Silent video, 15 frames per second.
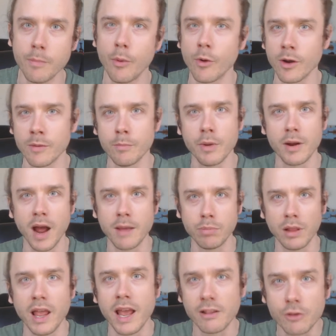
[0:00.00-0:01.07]
important. But I
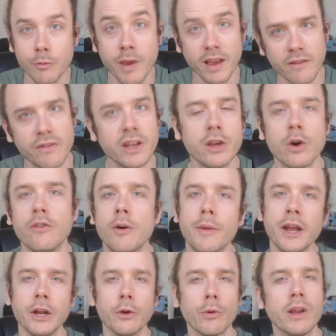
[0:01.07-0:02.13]
plan to make a video of all
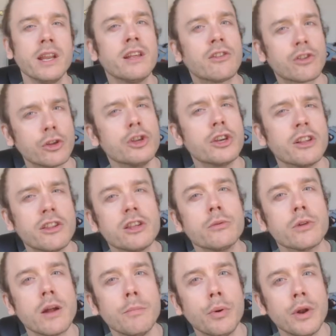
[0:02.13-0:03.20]
my ingredients so you can see
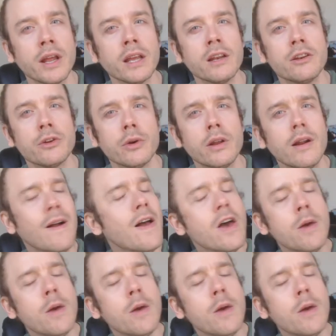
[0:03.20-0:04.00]
what I'm putting into it